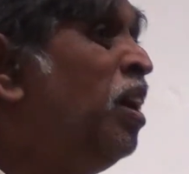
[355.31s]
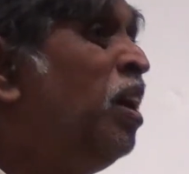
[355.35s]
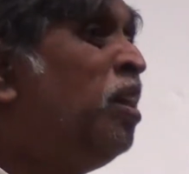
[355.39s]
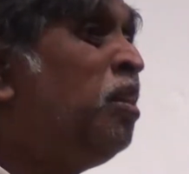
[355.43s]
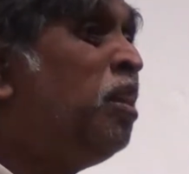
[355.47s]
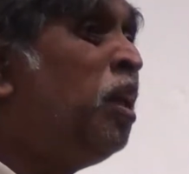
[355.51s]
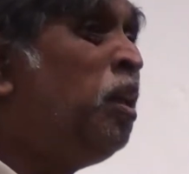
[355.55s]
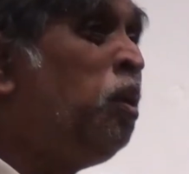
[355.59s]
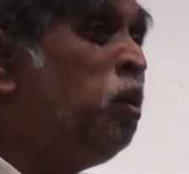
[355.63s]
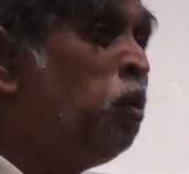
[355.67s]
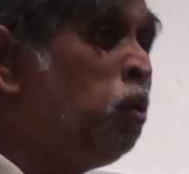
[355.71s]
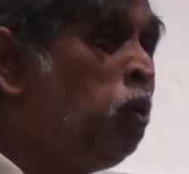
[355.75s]

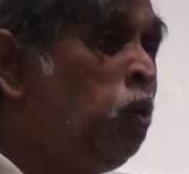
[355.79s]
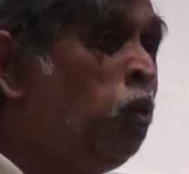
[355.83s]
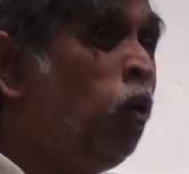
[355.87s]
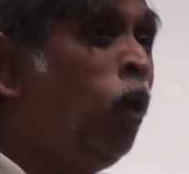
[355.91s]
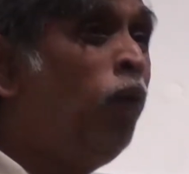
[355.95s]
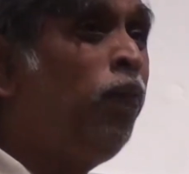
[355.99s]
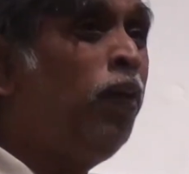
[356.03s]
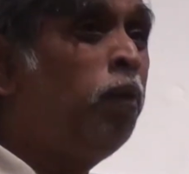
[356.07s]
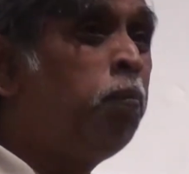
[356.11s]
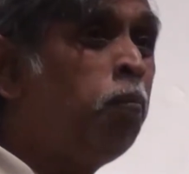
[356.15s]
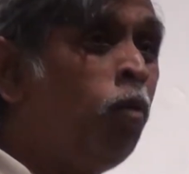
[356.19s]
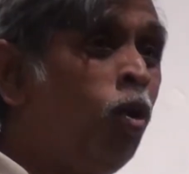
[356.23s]
then you
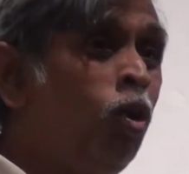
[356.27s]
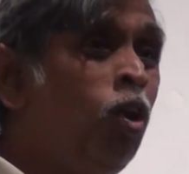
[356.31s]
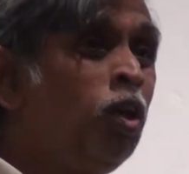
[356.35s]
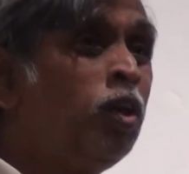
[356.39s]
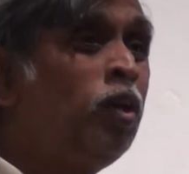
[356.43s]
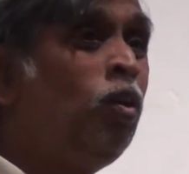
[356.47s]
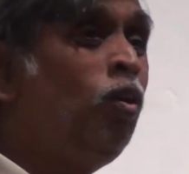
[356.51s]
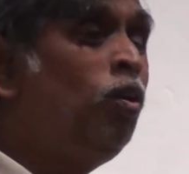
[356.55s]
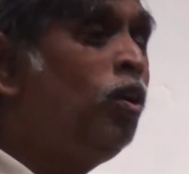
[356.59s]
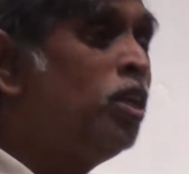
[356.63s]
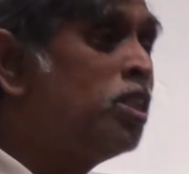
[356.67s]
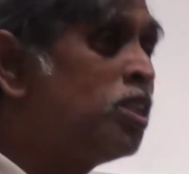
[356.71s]
know the
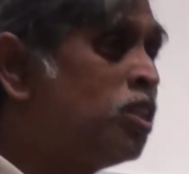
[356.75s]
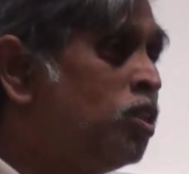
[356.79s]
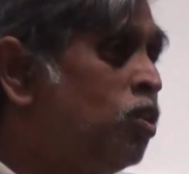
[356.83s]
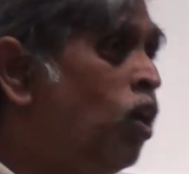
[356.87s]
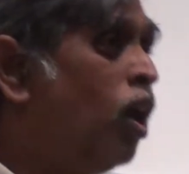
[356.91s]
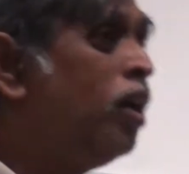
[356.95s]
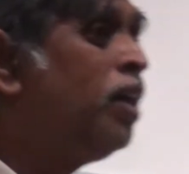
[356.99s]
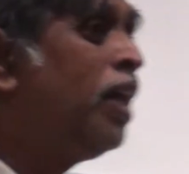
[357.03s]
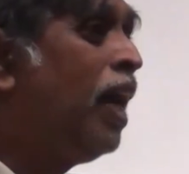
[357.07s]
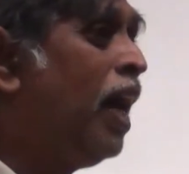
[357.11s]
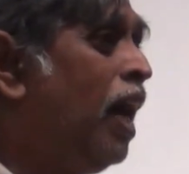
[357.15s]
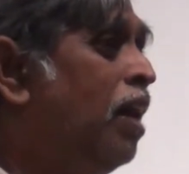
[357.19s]
molecule does
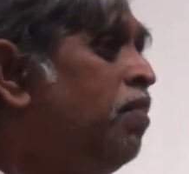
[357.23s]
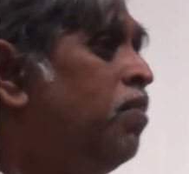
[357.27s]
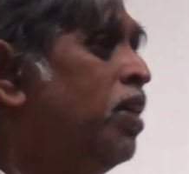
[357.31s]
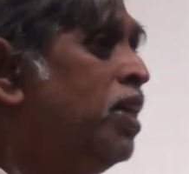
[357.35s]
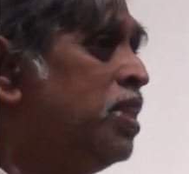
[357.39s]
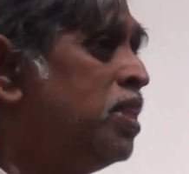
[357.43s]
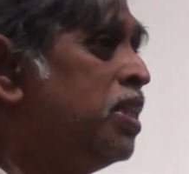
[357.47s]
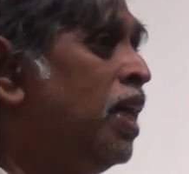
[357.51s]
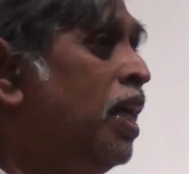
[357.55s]
not have a